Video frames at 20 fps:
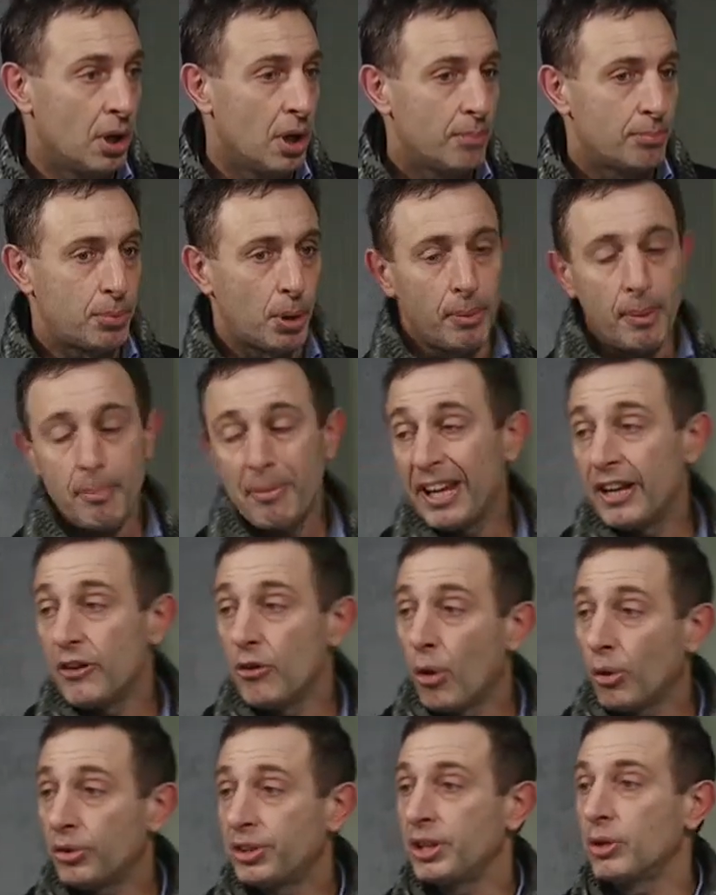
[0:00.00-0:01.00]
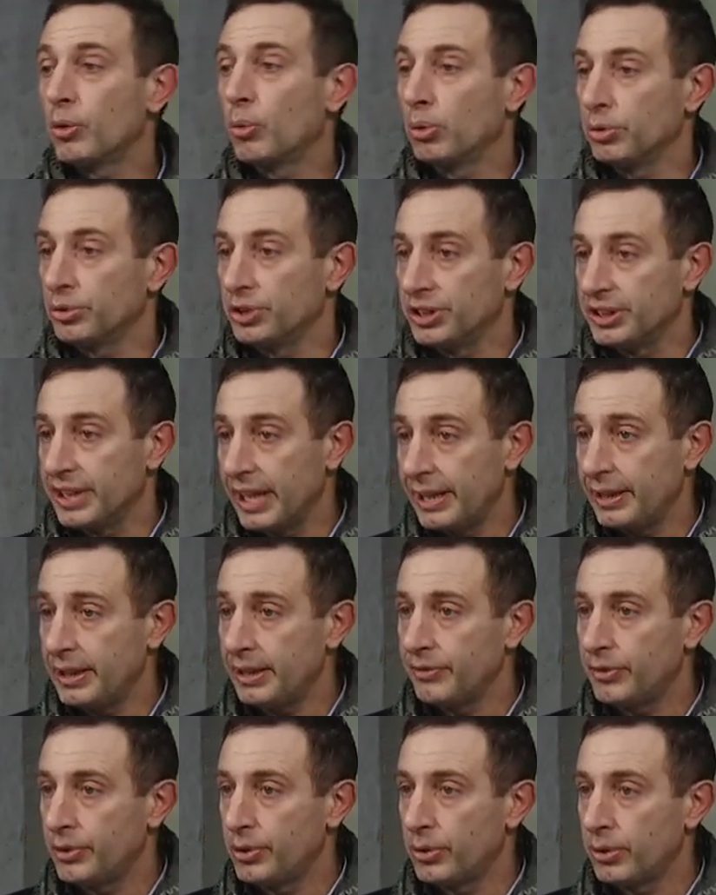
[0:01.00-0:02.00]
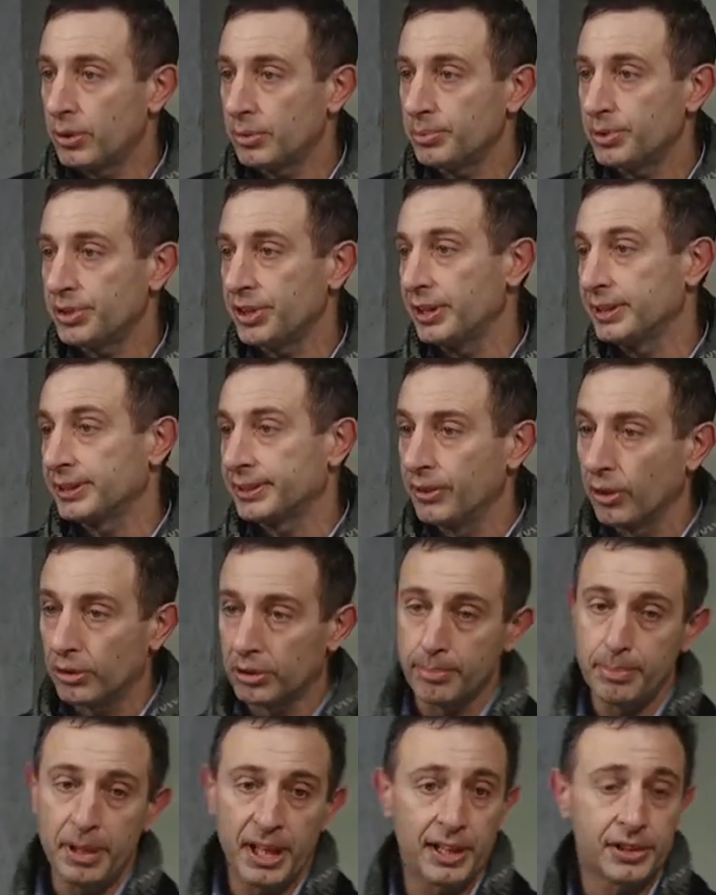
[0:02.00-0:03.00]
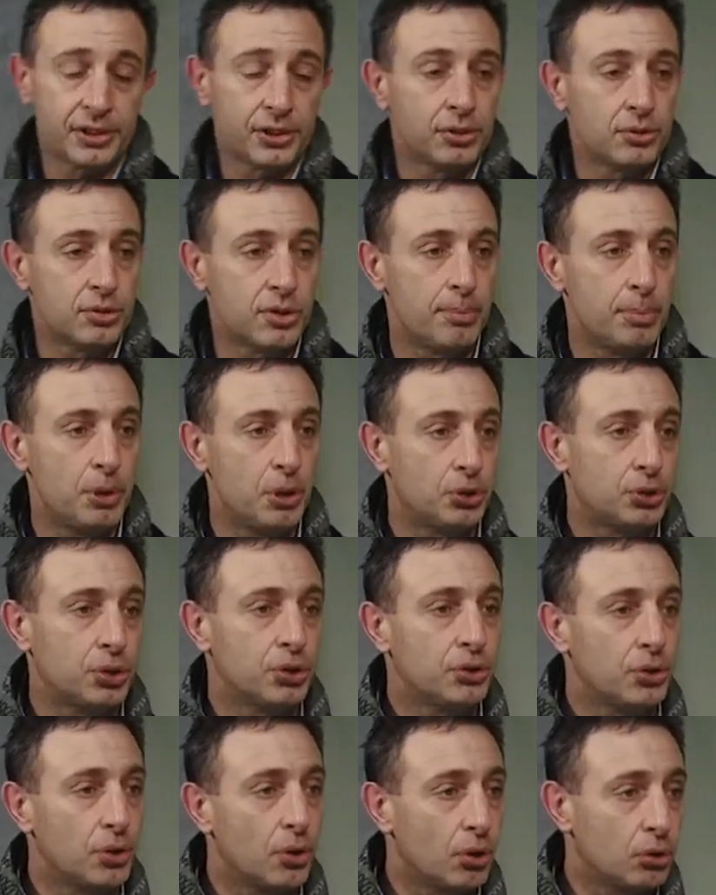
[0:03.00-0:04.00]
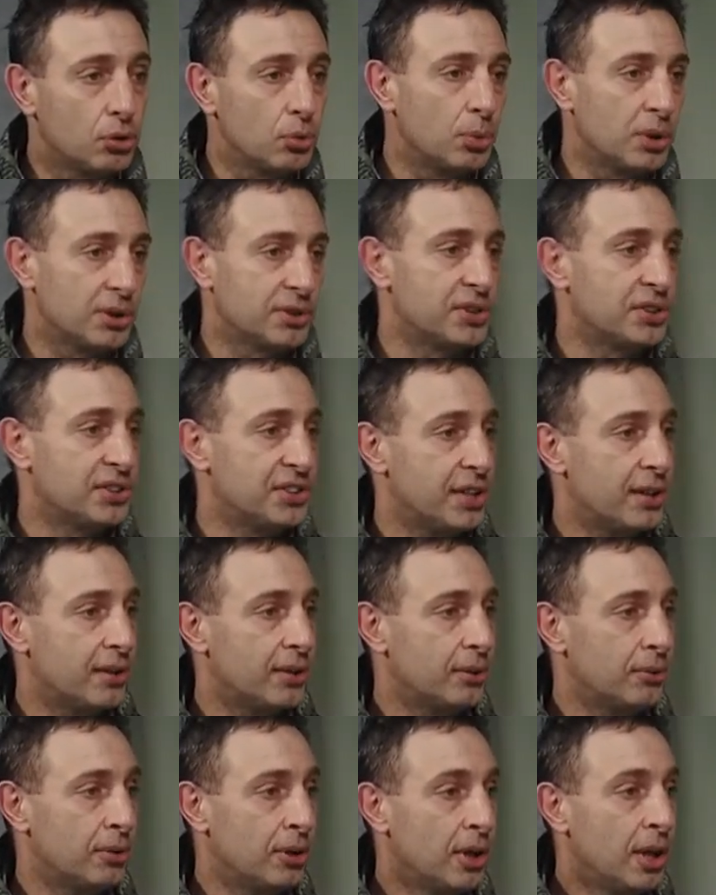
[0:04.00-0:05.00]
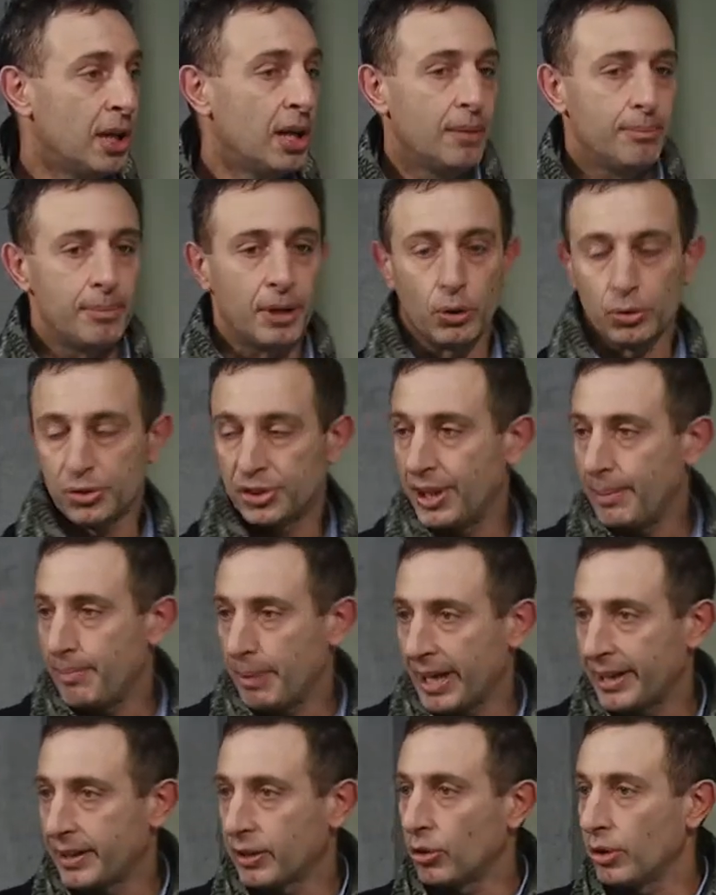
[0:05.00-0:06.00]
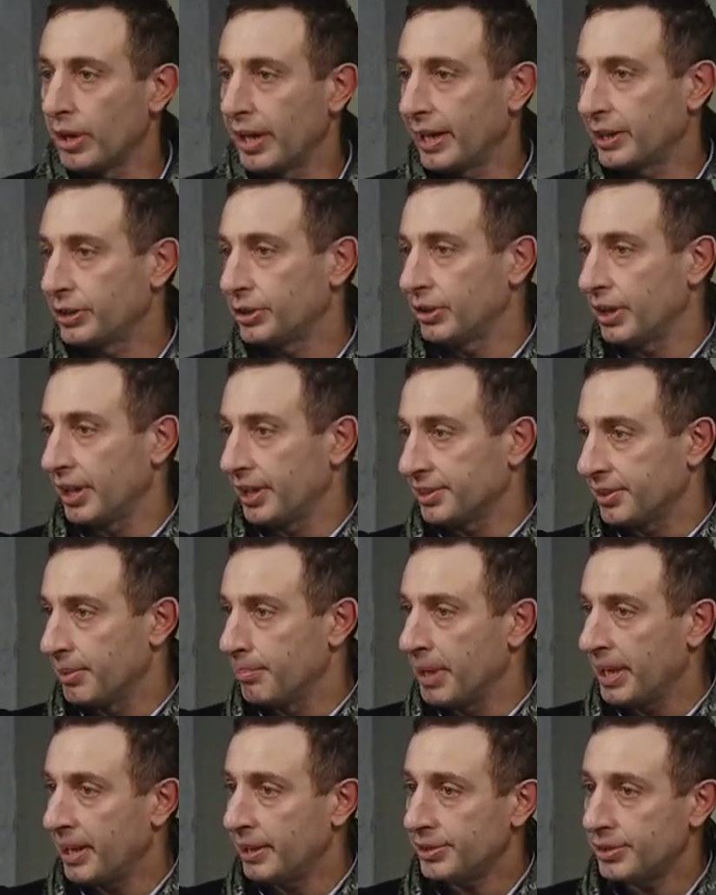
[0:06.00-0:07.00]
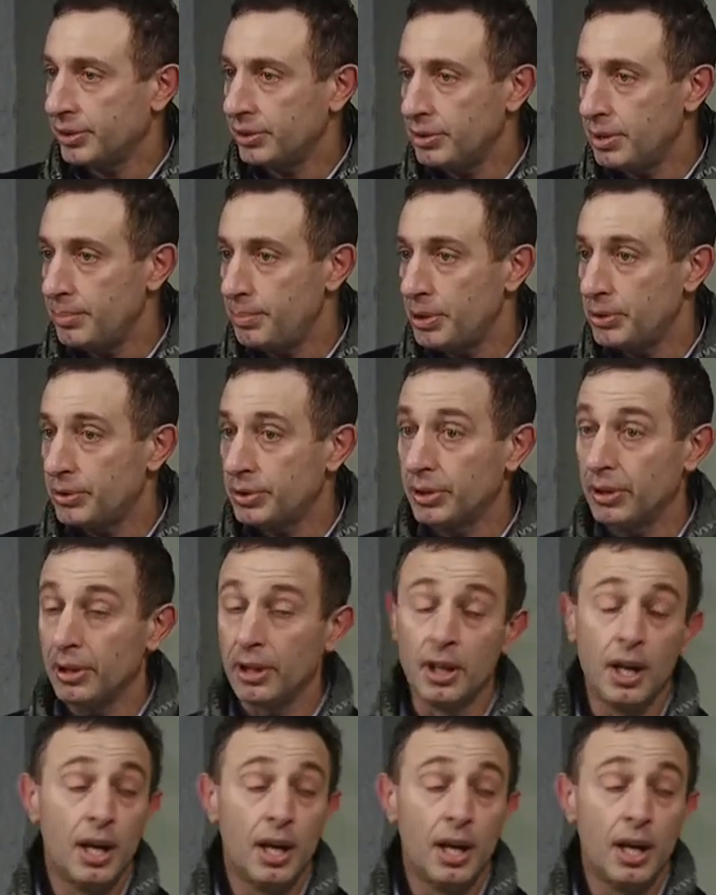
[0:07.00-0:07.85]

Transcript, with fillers: Probably not in quantitative terms, it's not the biggest contribution to go towards zero, because separate collection is the biggest contributor,